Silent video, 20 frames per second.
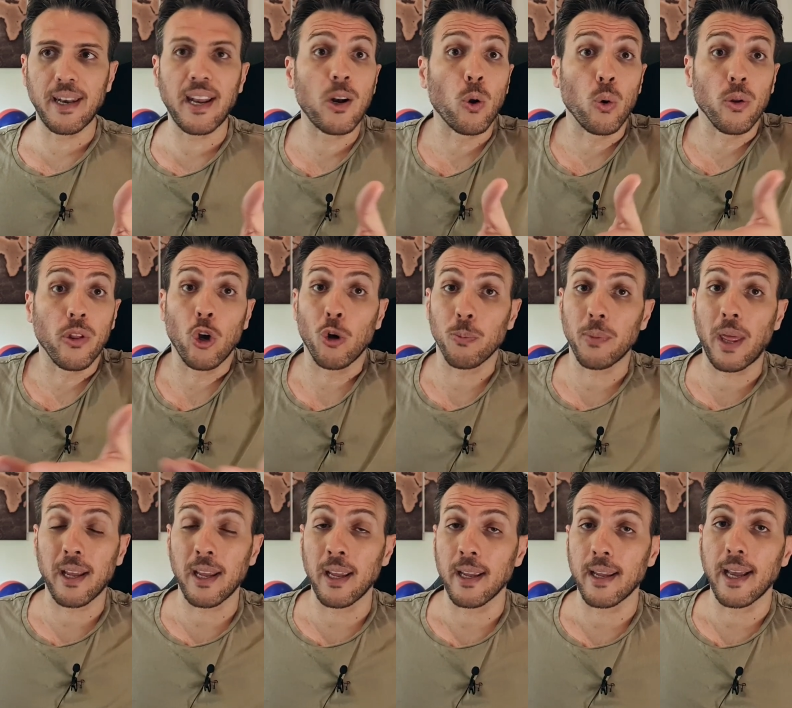need all the help
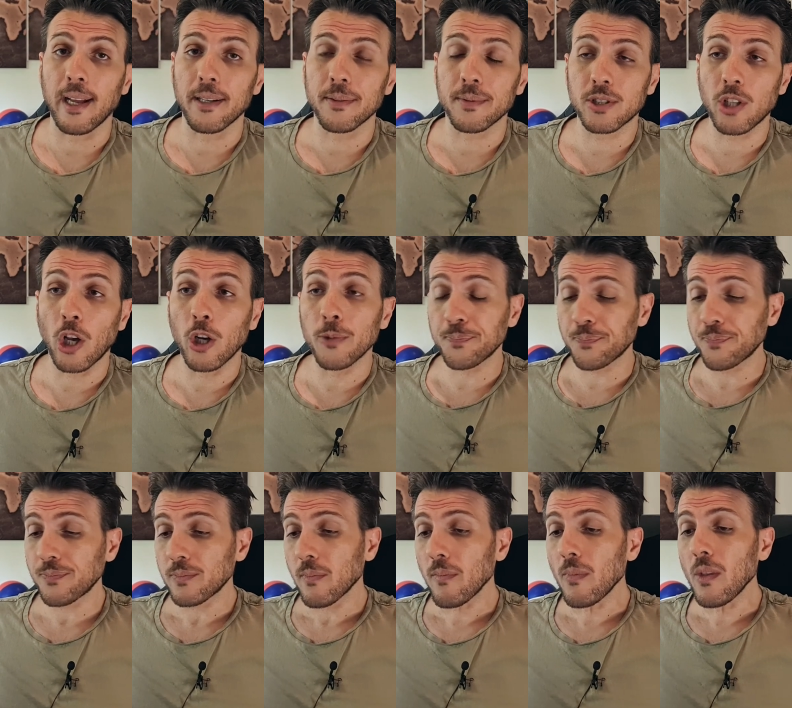they can get. So
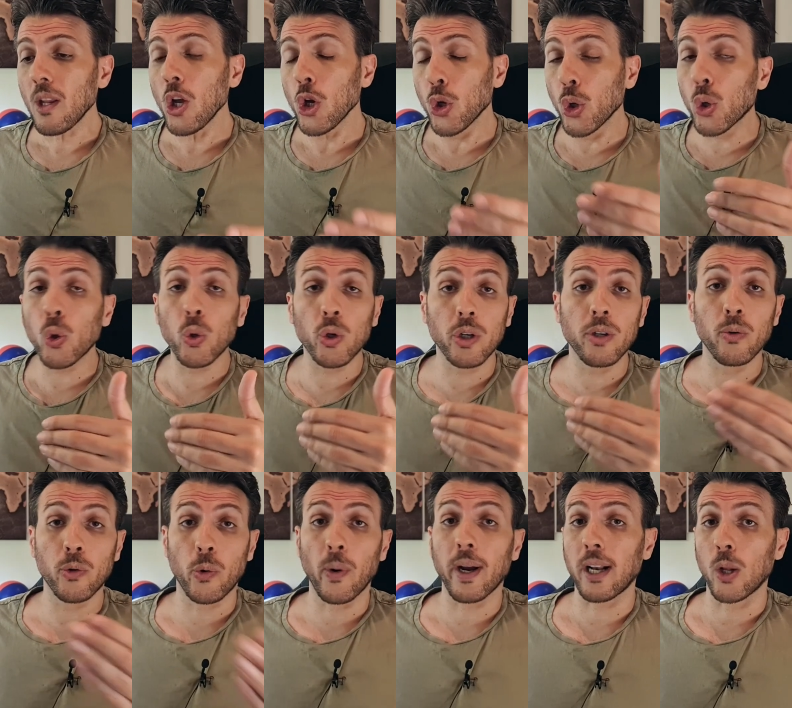you
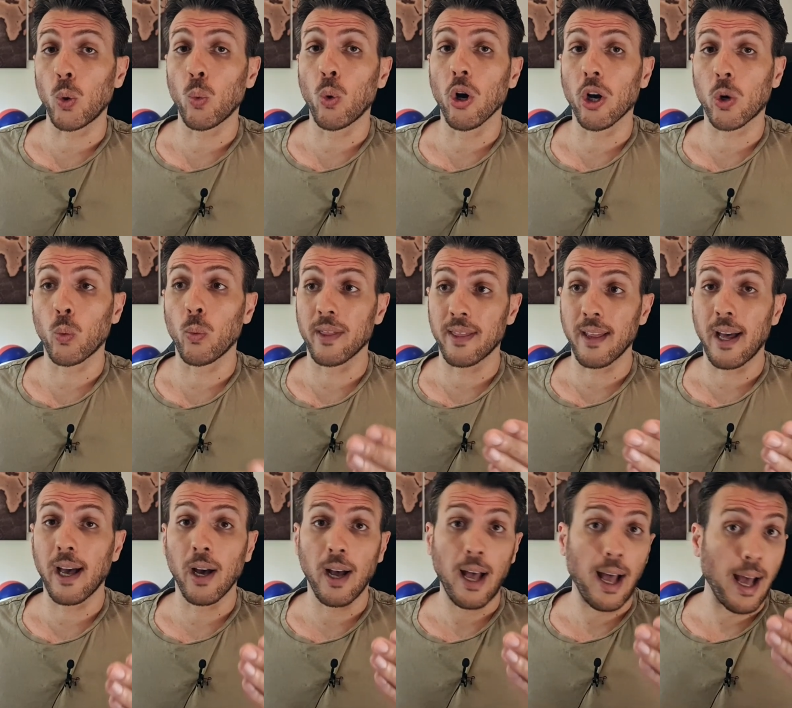could directly work with
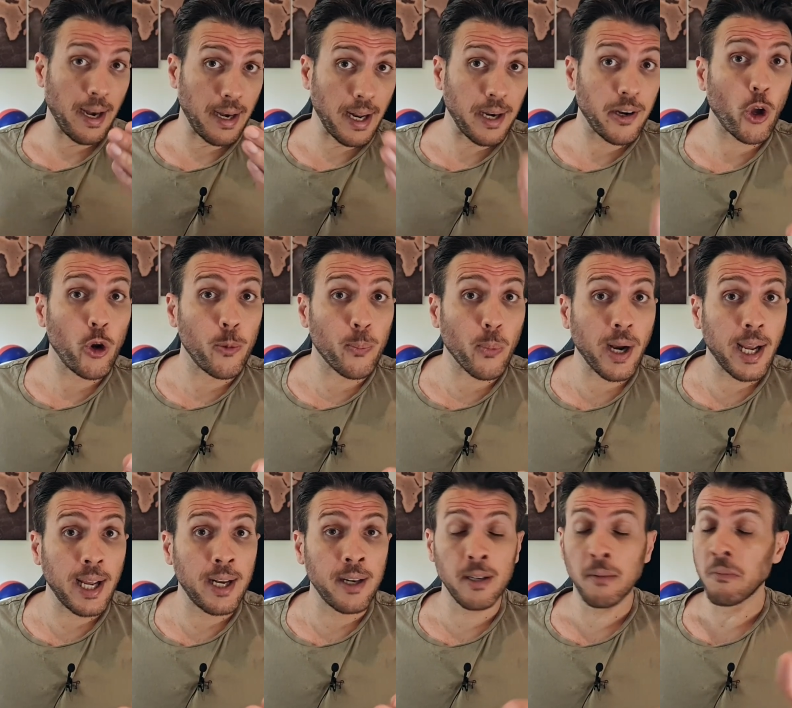an unknown
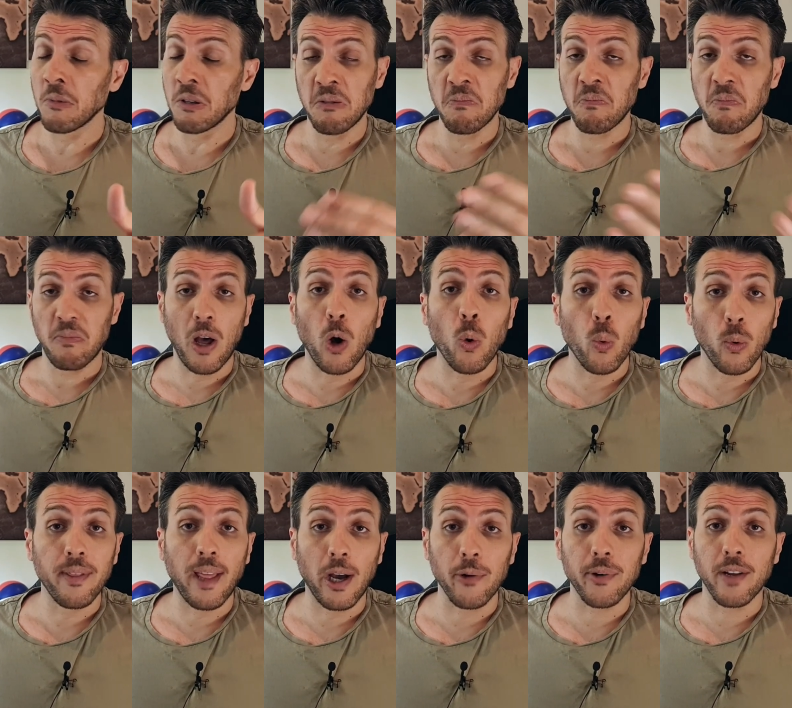brand.
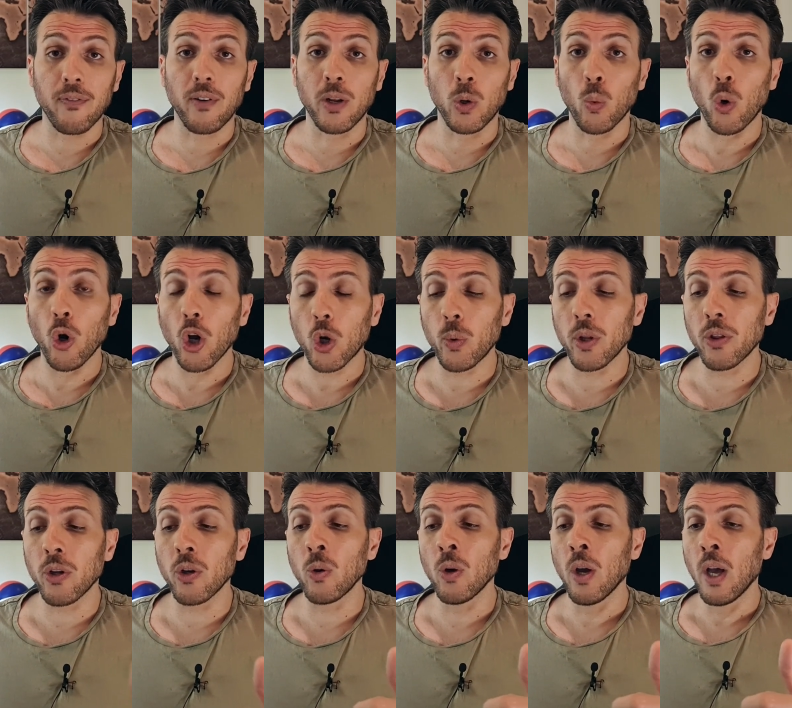They'll definitely work
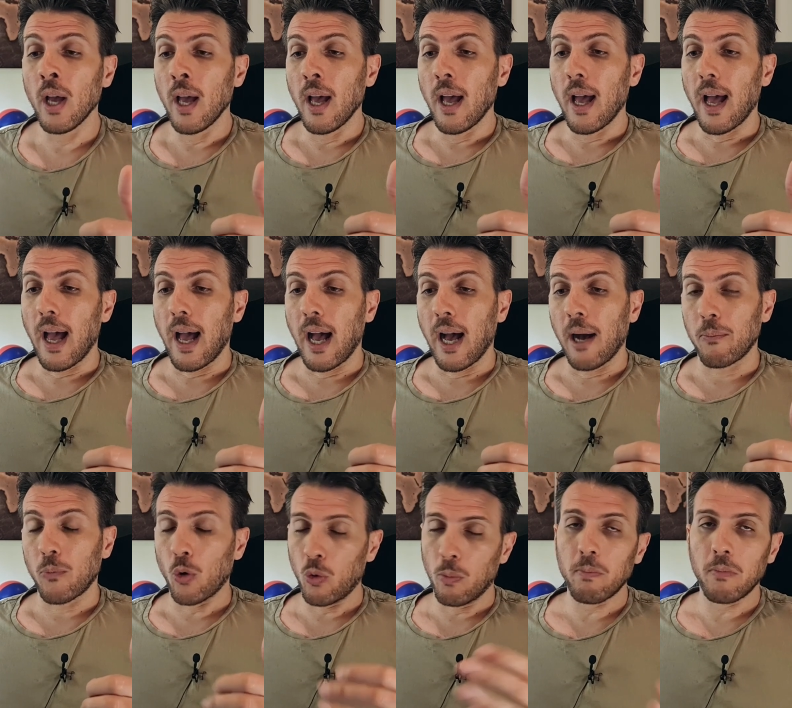with you,
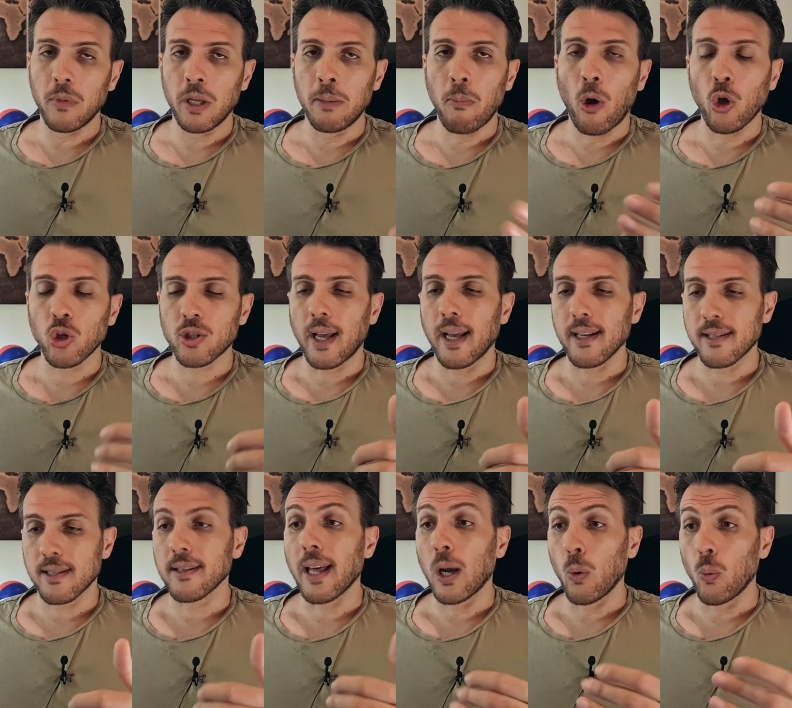or in most
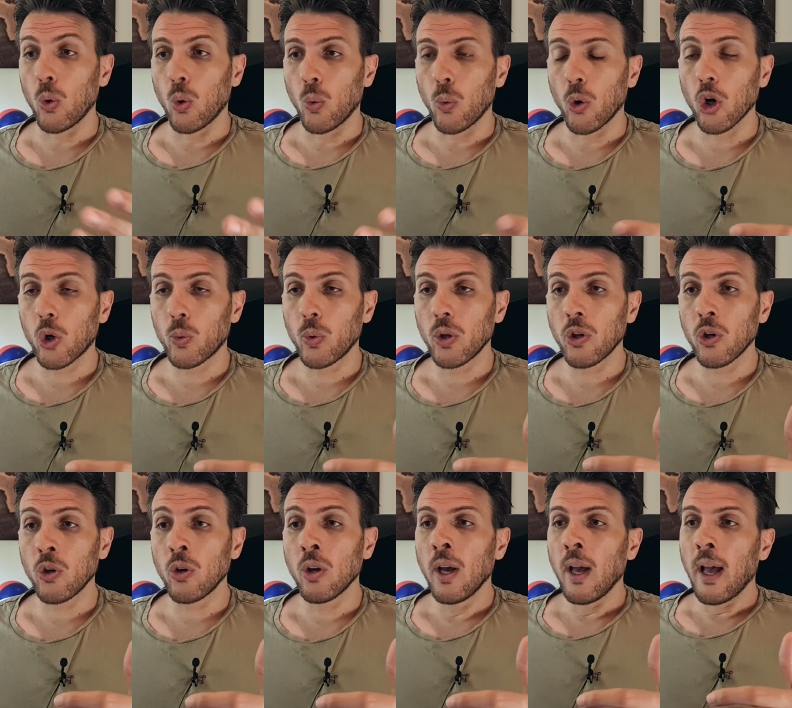cases they will work with
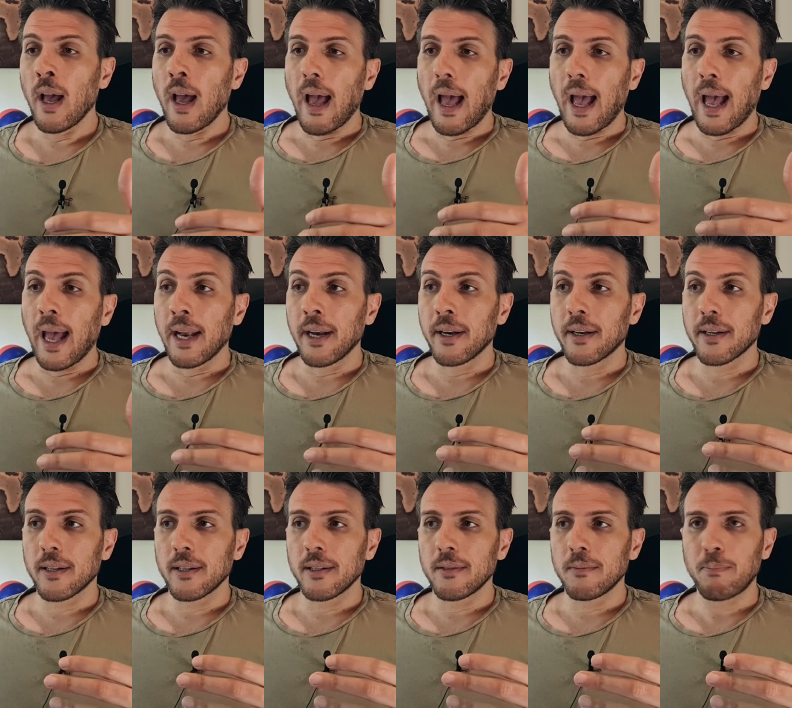you,
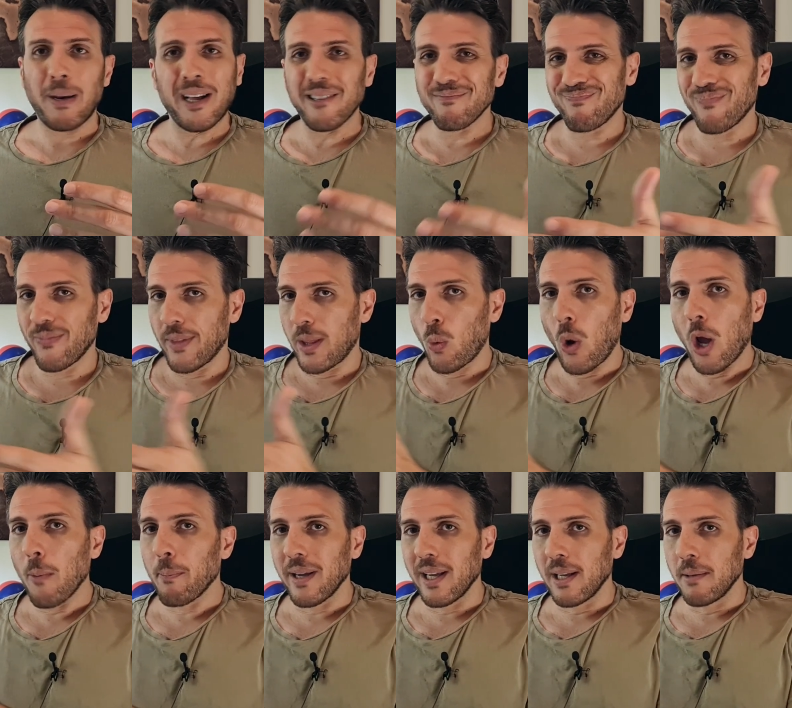but there
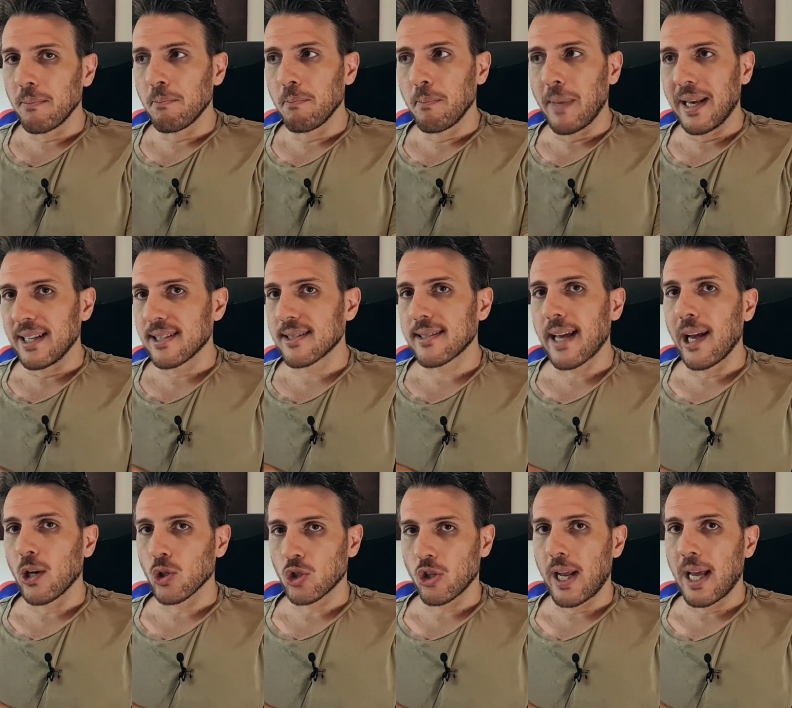won't be many
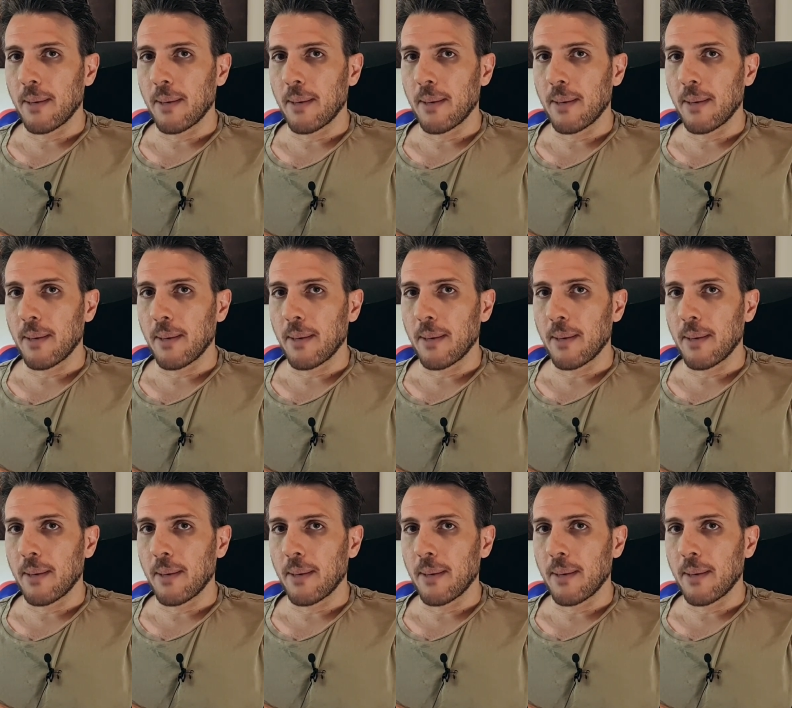sales